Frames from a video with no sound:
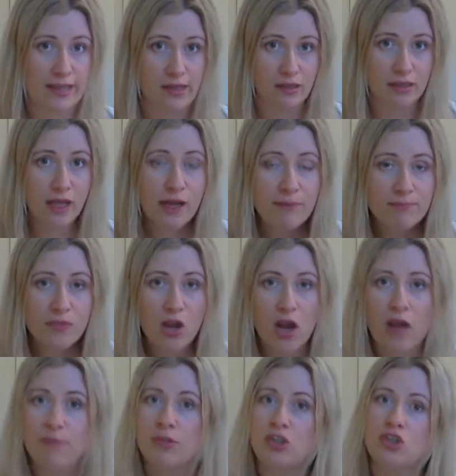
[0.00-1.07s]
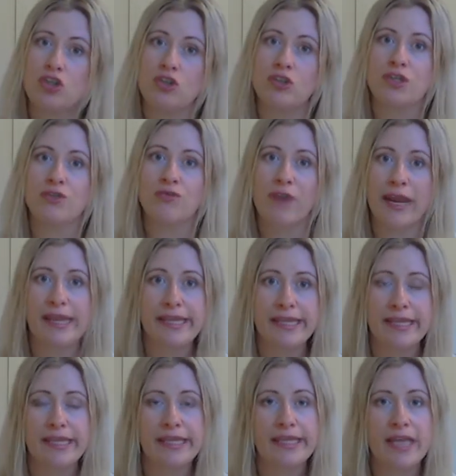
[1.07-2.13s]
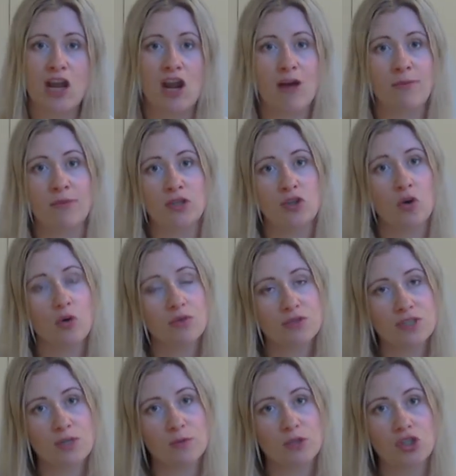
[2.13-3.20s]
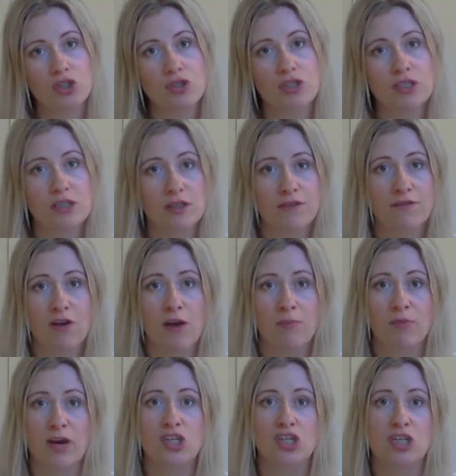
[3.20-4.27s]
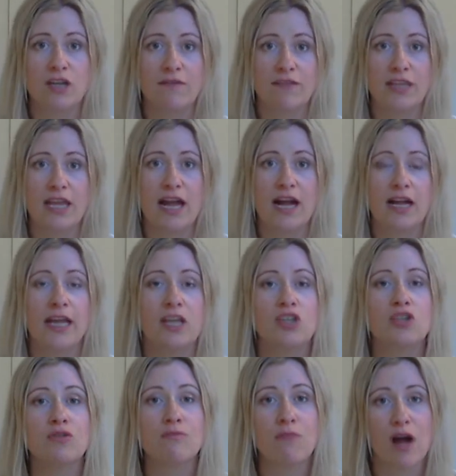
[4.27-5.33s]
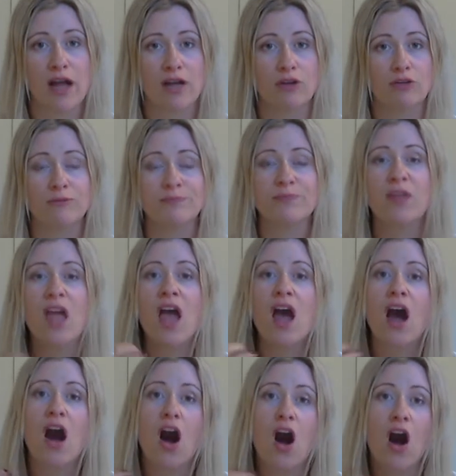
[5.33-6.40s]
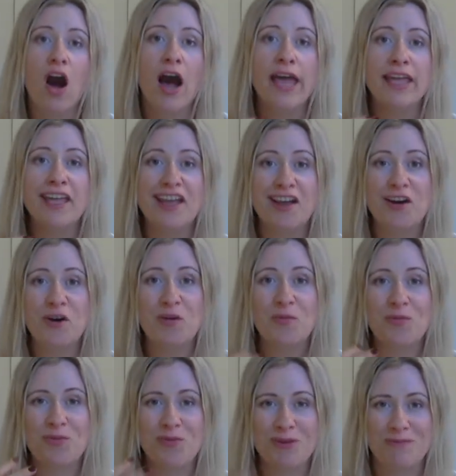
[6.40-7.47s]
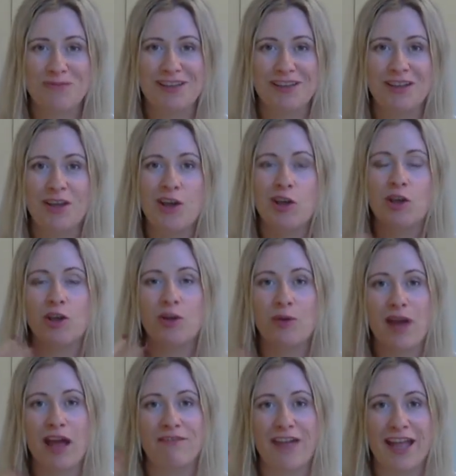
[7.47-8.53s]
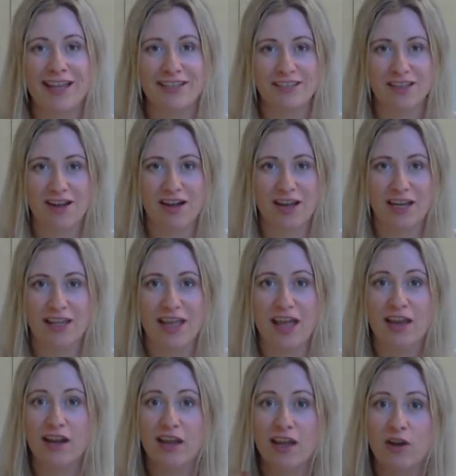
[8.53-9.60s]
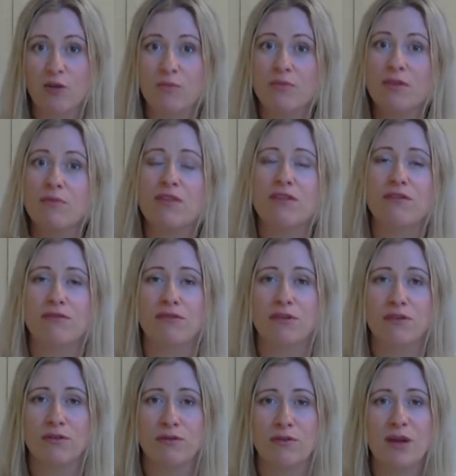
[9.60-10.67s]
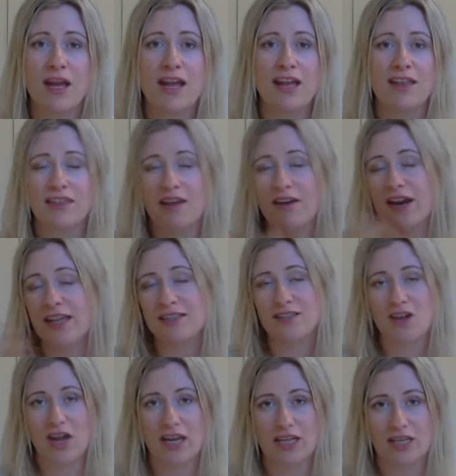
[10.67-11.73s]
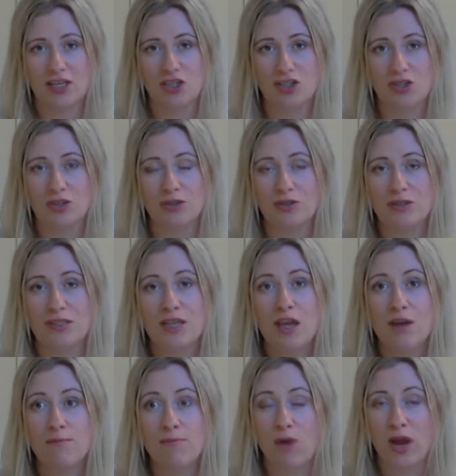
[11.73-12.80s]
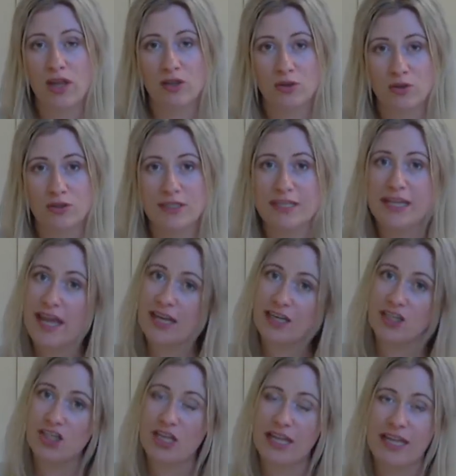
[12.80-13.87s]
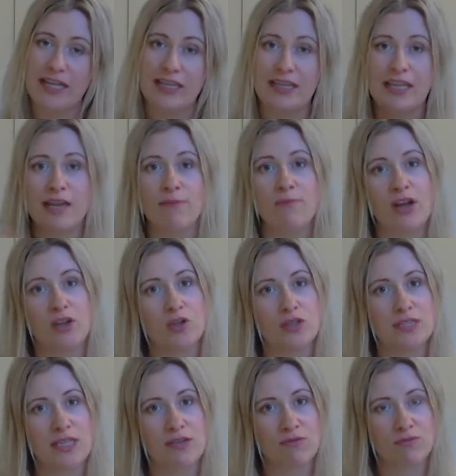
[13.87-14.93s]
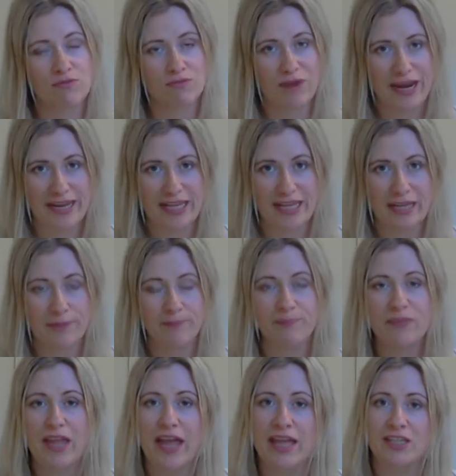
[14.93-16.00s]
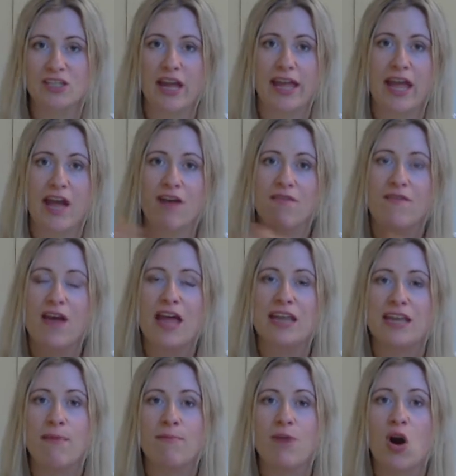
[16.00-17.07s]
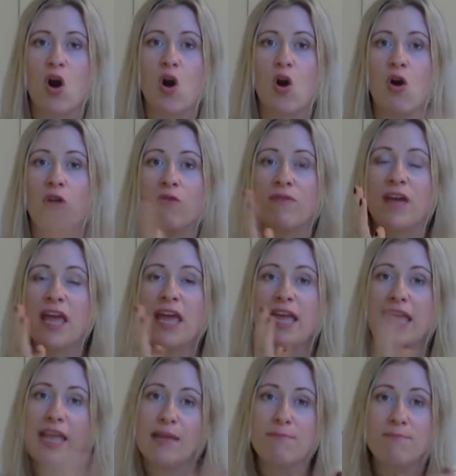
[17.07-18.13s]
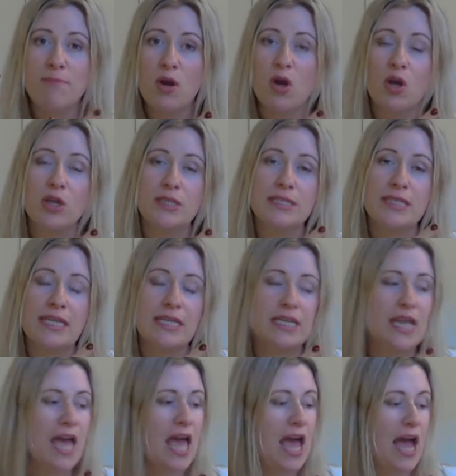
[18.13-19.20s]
healer. I'm attuned to Reiki, and I'm also attuned to the vibration of the Archangel Michael. I help women who have anxiety, and I help them through their anxiety issues by using energy healing and by using Reiki. And I have a number of in-person,